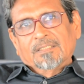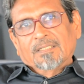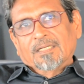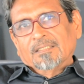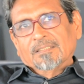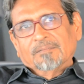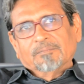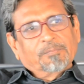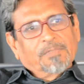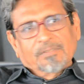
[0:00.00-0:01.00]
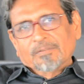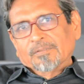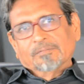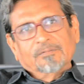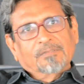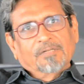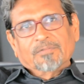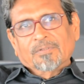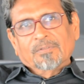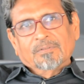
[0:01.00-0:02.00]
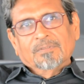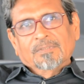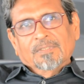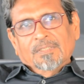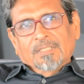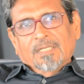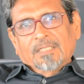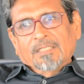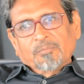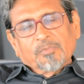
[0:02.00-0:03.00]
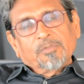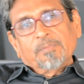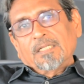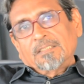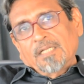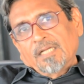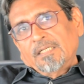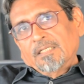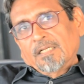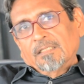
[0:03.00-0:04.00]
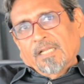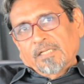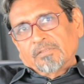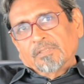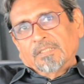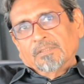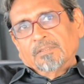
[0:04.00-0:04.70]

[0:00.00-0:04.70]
And people go to and fro. And that movement has started, actually.